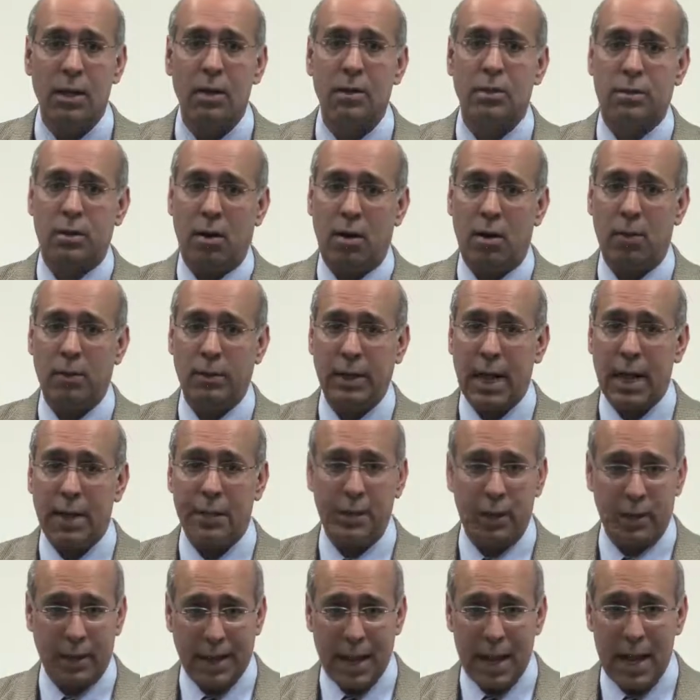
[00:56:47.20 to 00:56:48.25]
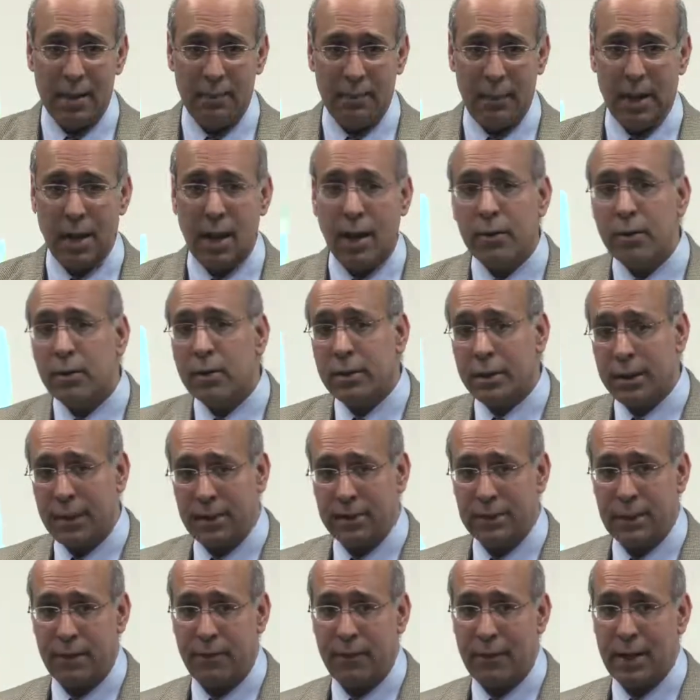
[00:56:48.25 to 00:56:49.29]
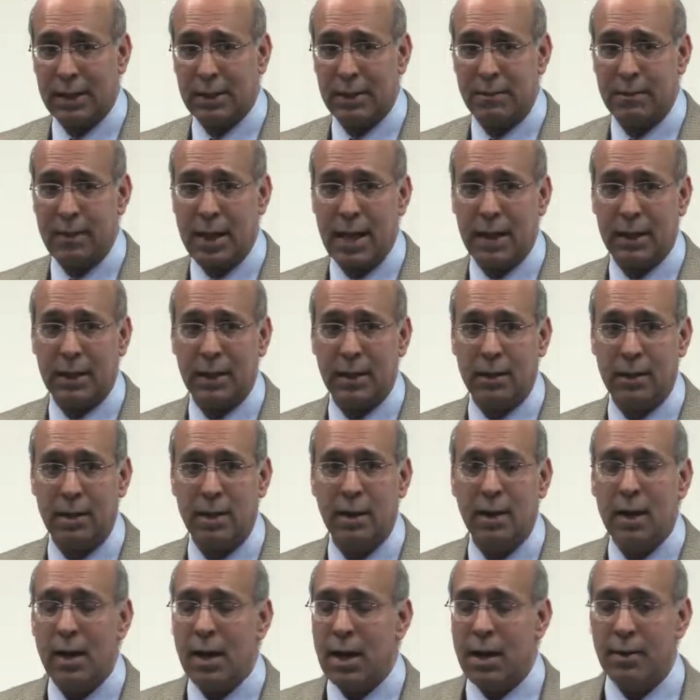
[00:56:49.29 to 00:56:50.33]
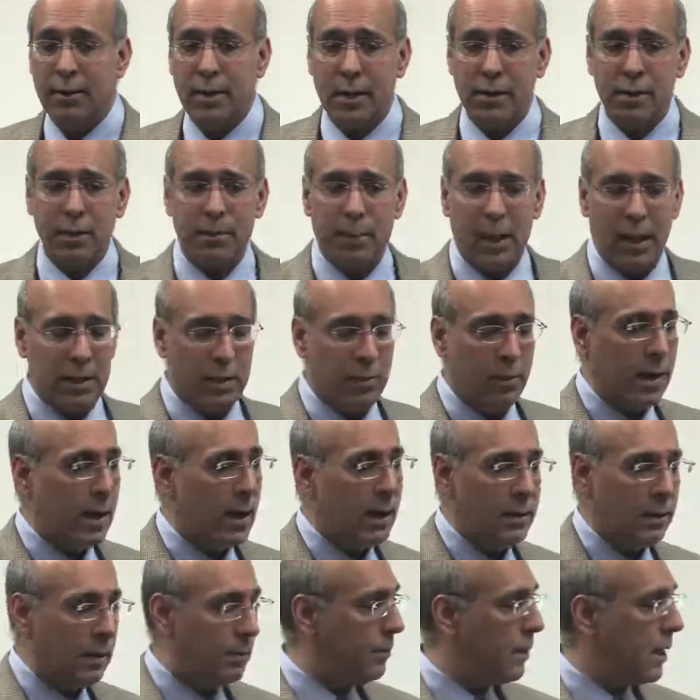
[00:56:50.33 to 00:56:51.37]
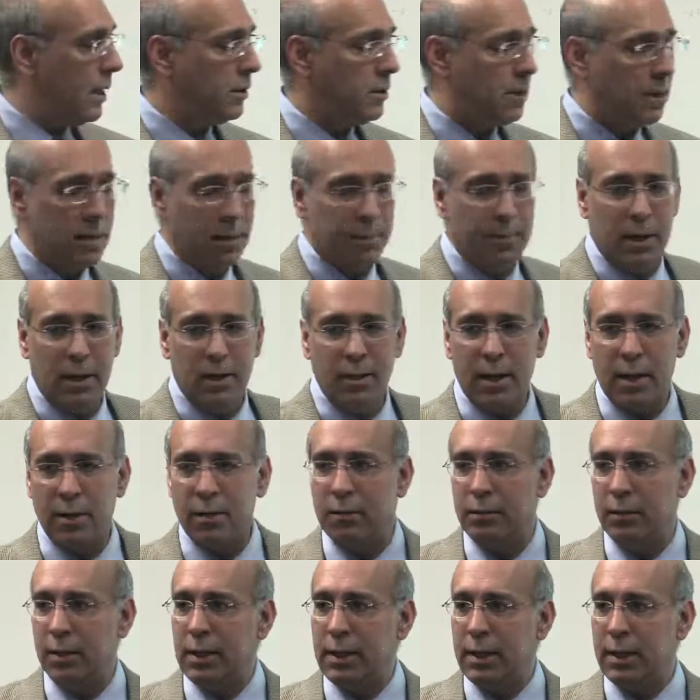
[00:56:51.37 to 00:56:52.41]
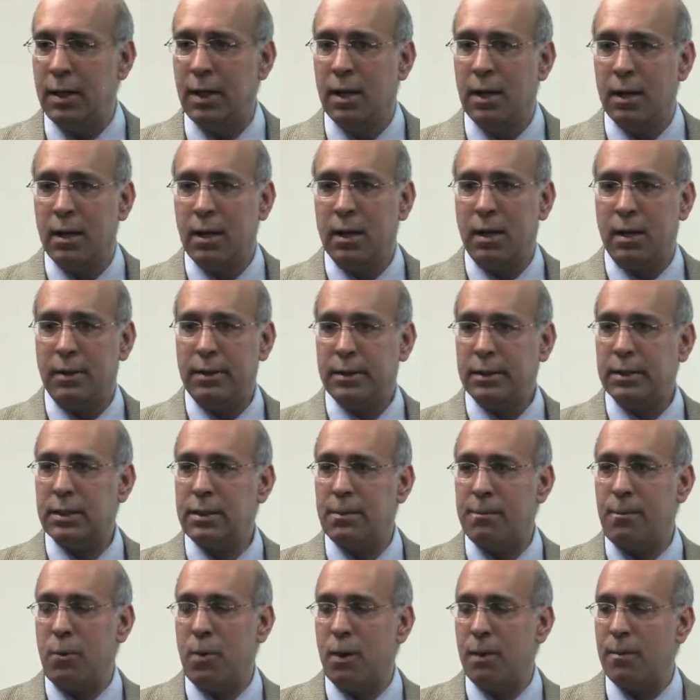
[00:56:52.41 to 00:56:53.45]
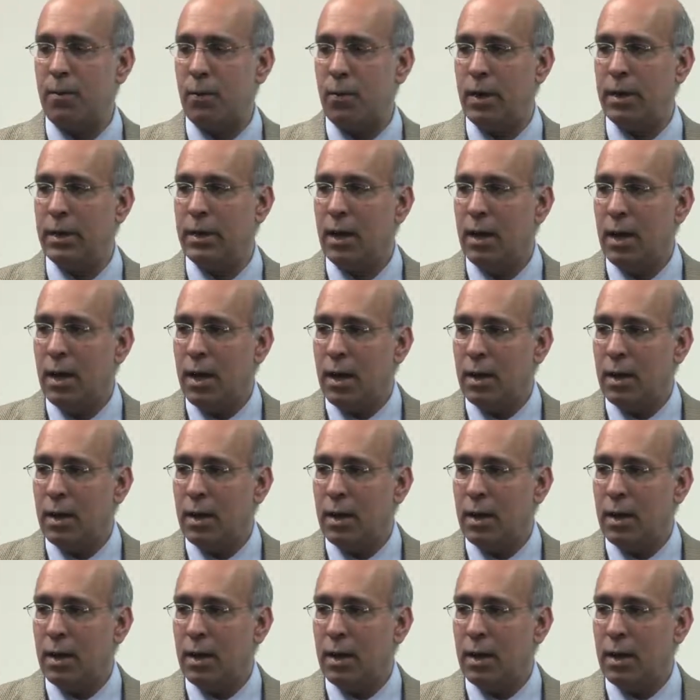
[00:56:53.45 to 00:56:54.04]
So yeah, there can be other things that affect the macula. Another, by the way, I didn't mention it, but another really, this is an important point.